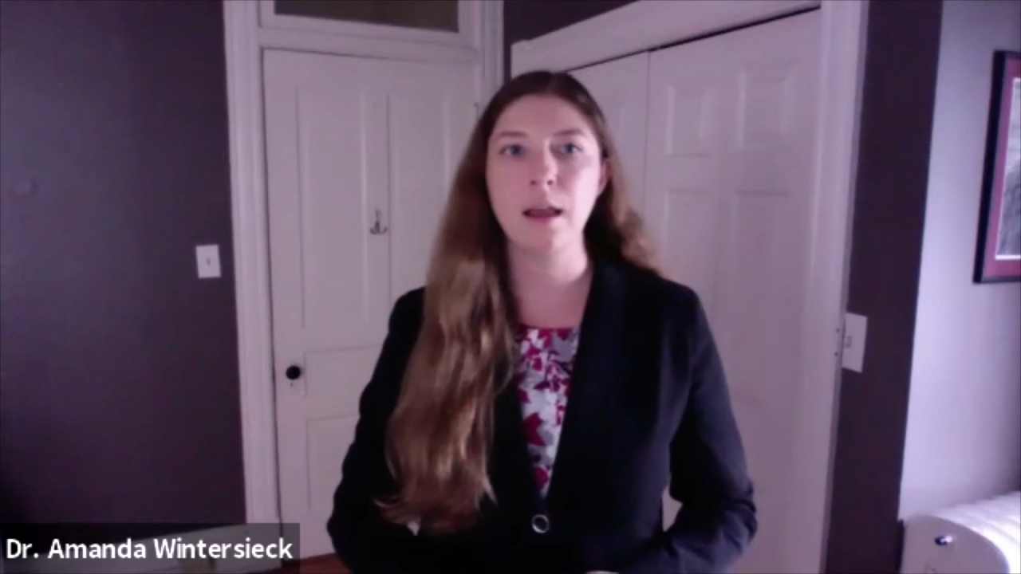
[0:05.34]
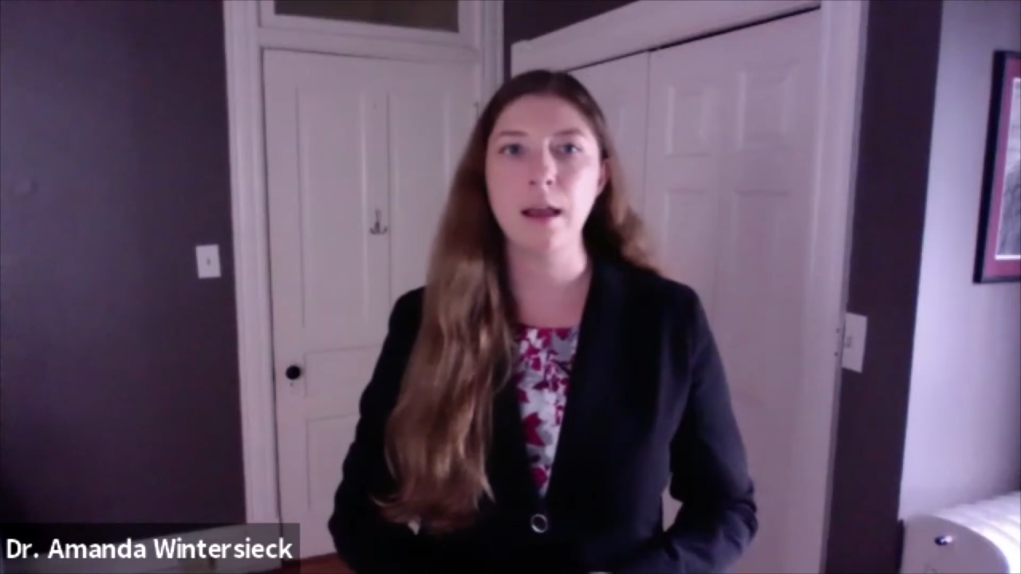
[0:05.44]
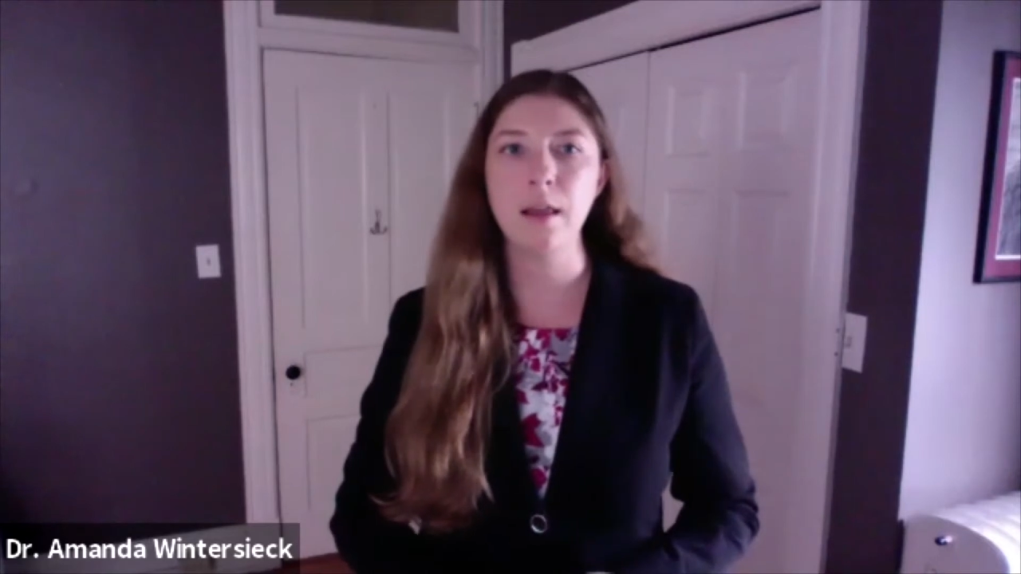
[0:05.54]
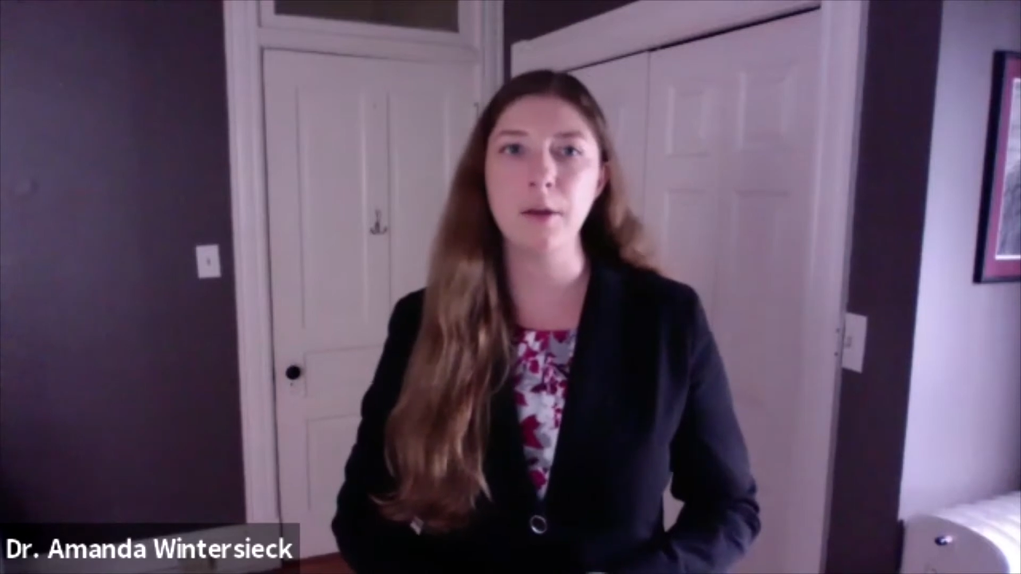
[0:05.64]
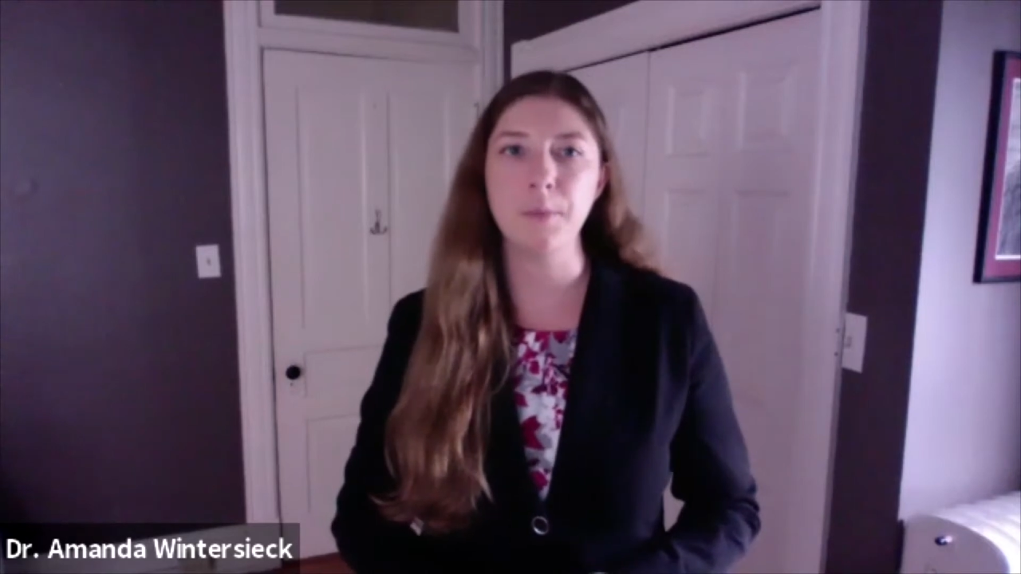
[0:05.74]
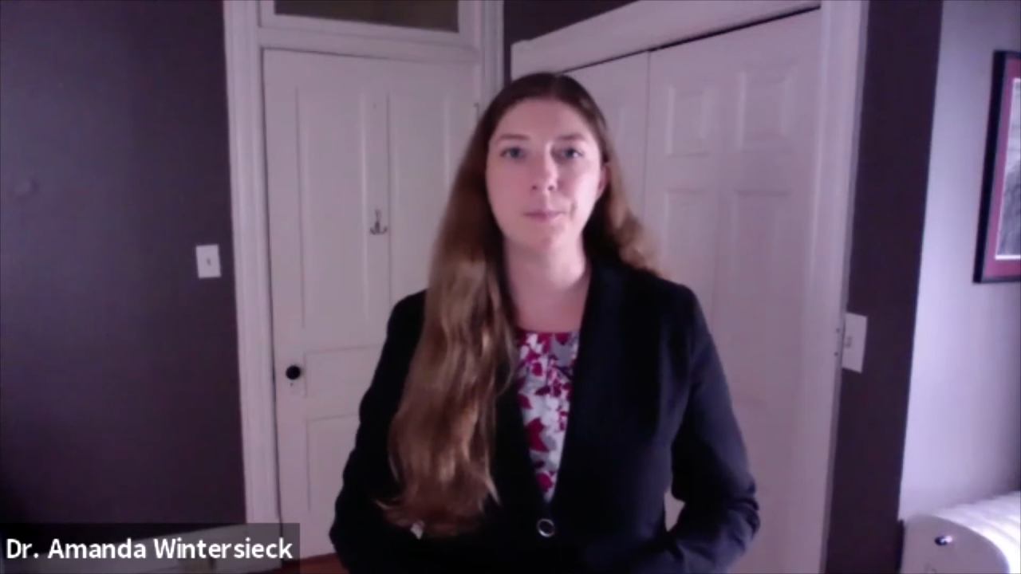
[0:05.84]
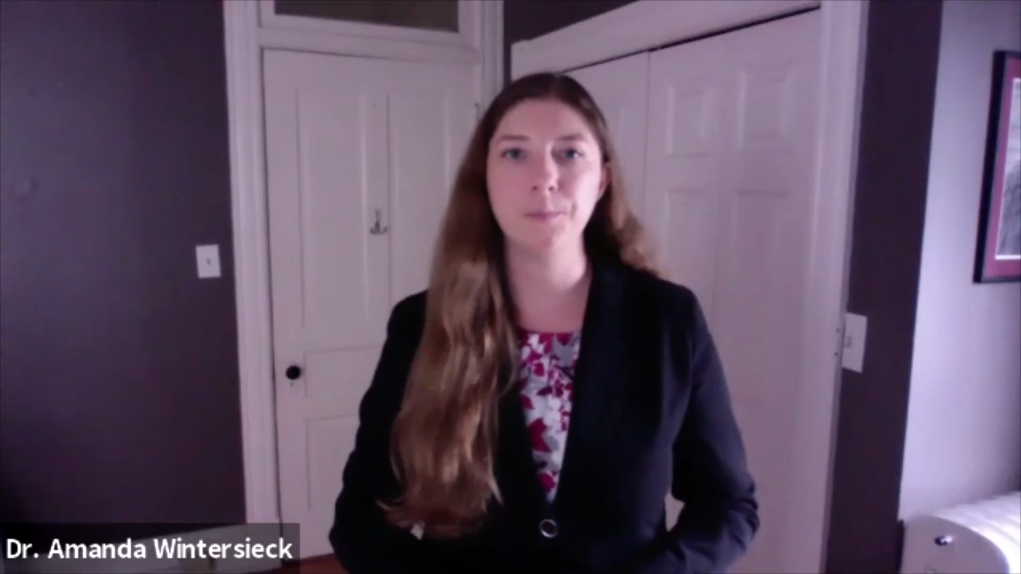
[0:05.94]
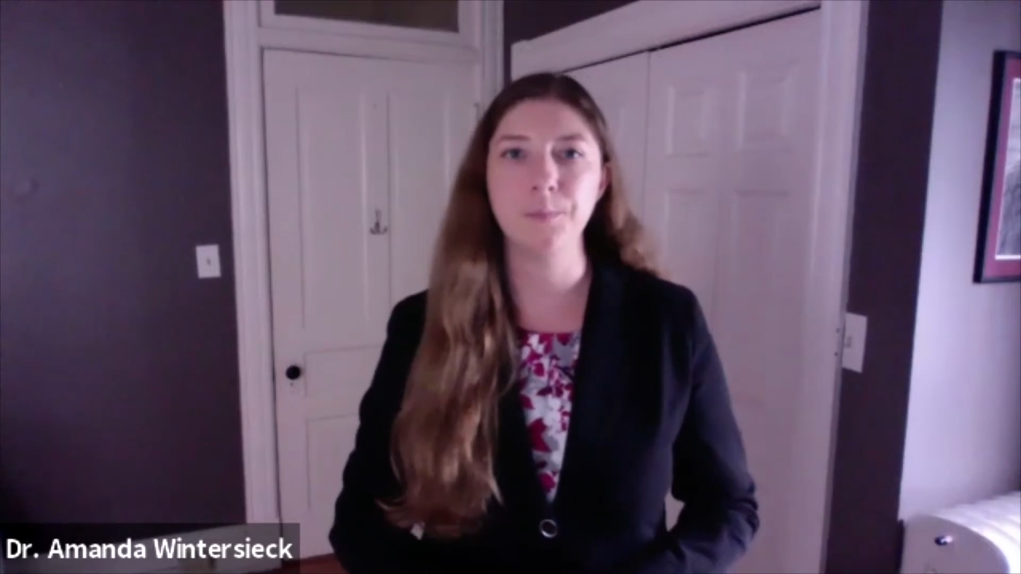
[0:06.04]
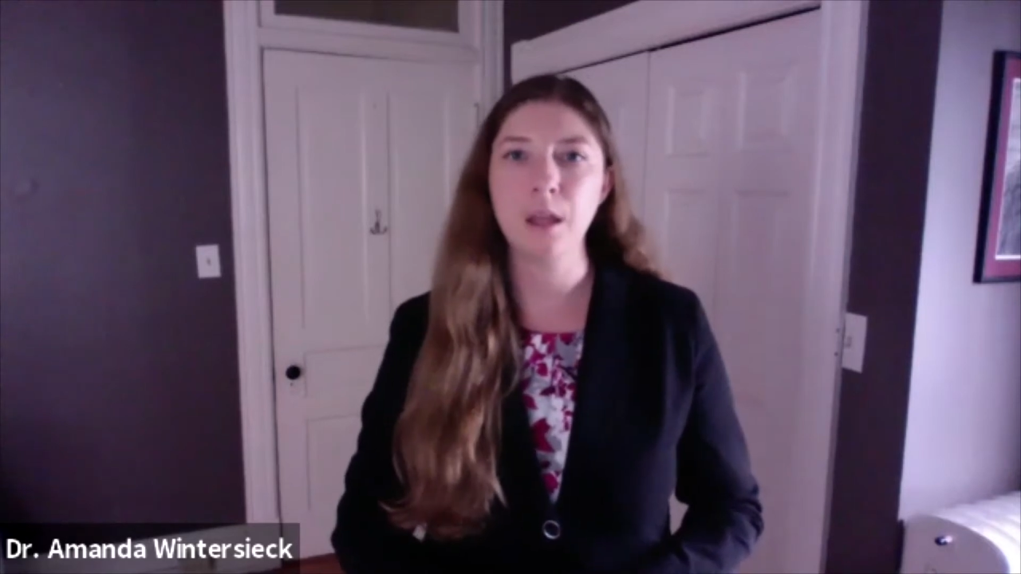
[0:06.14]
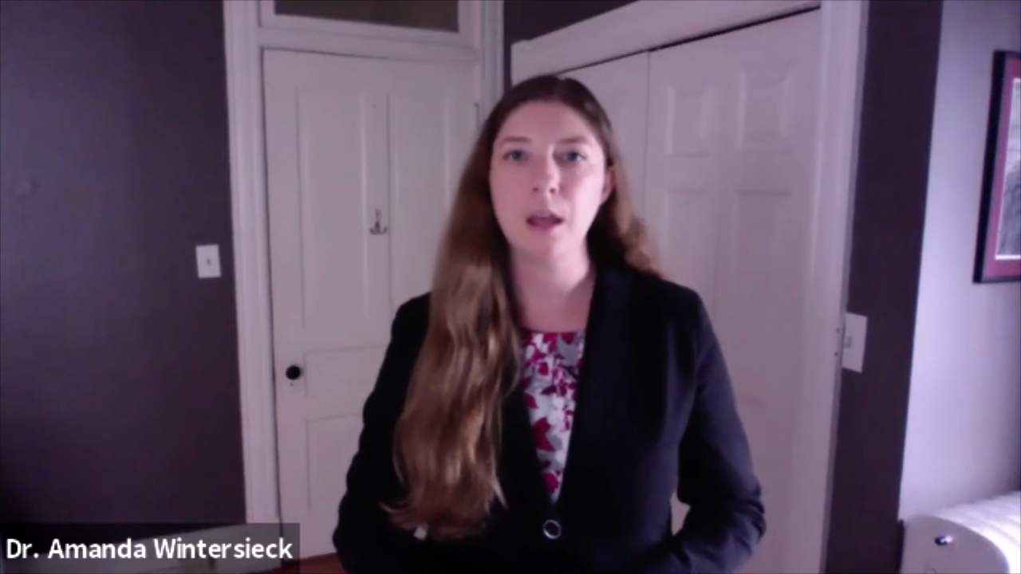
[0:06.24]
Hello,
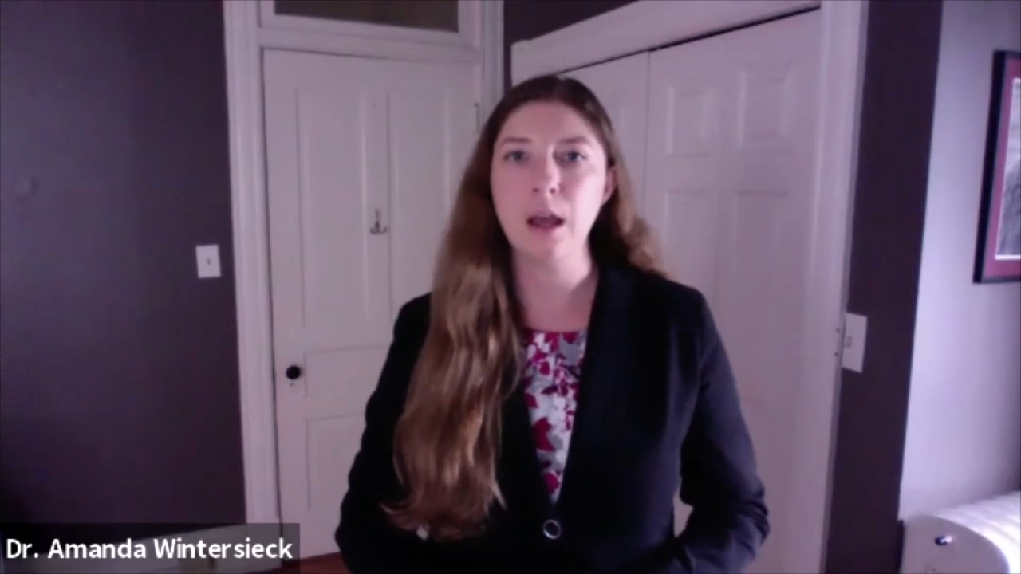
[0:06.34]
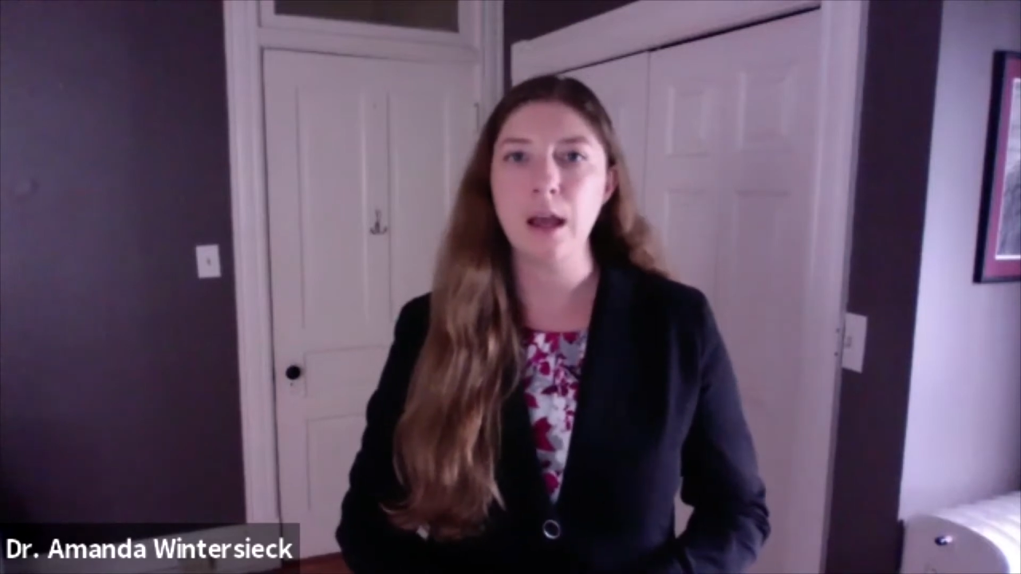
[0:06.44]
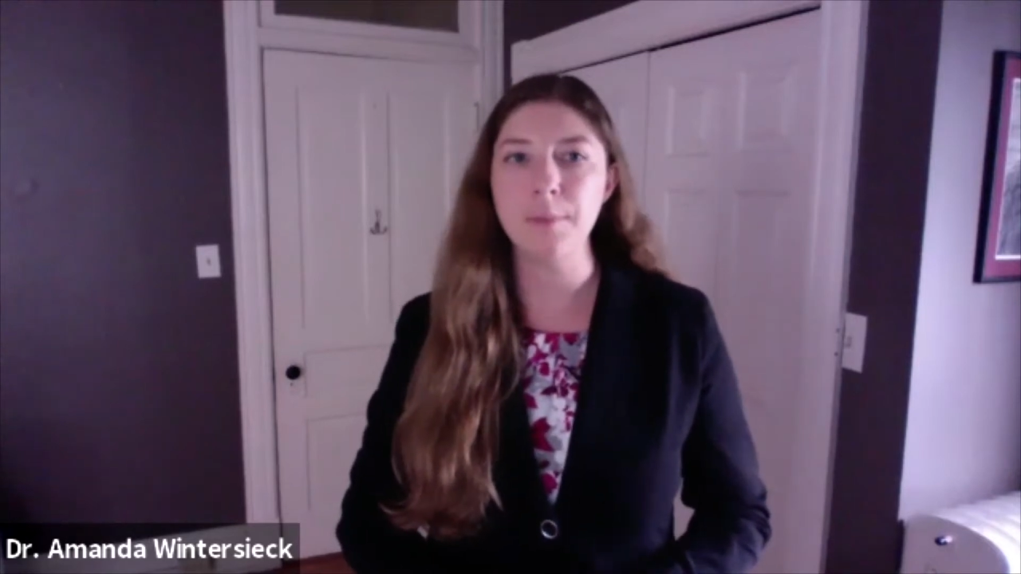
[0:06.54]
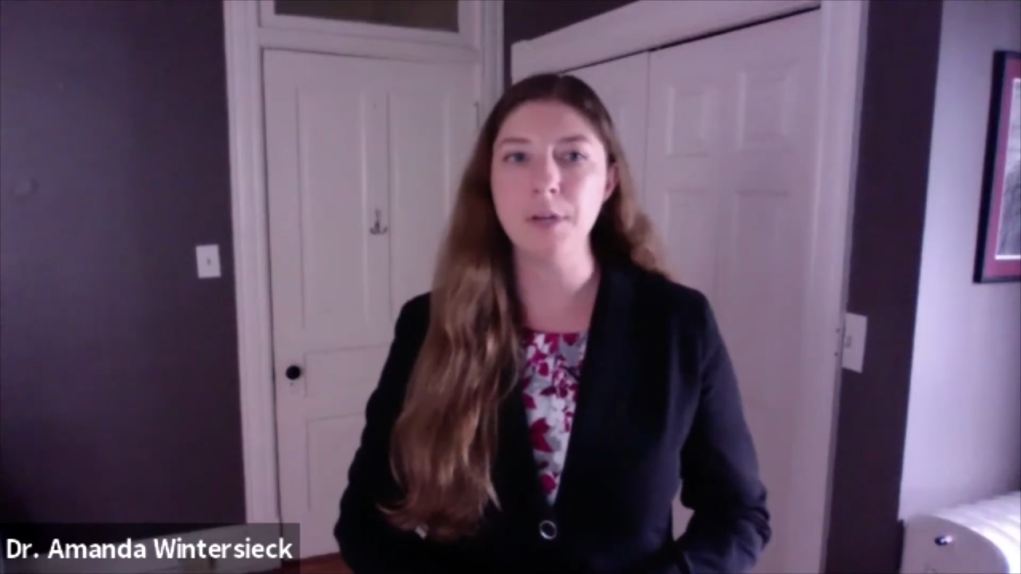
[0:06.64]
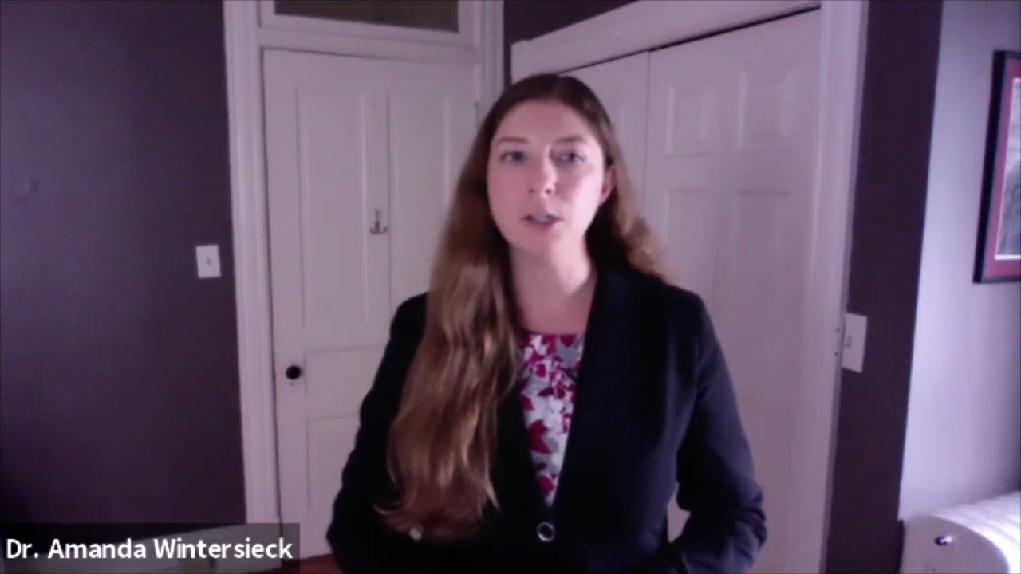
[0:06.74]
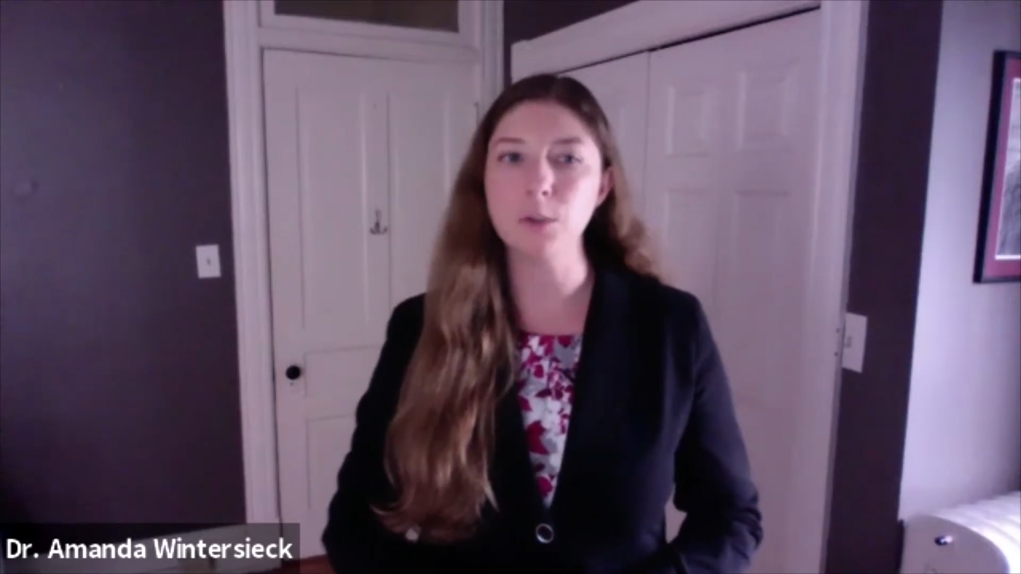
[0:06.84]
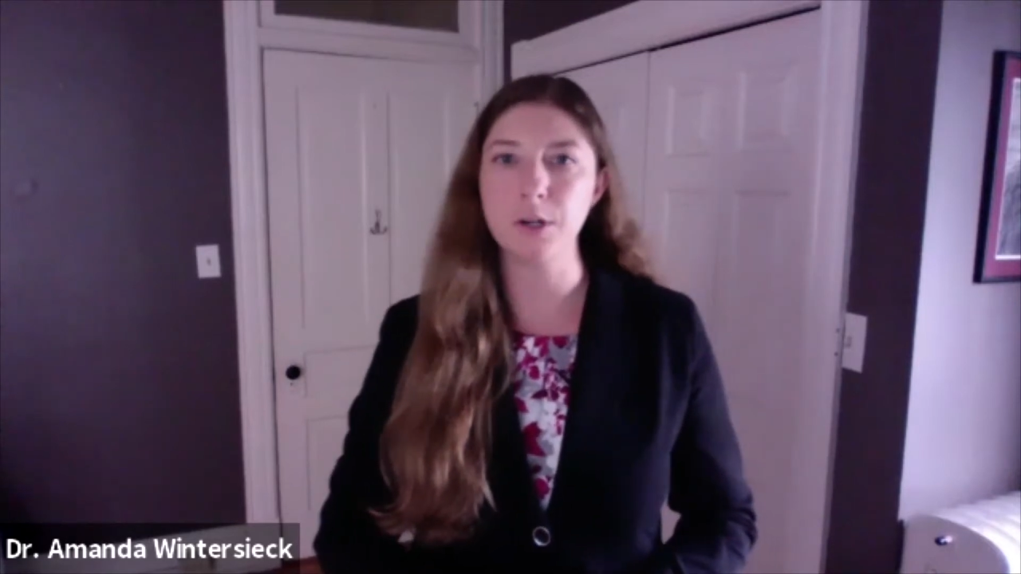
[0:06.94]
I'm Dr.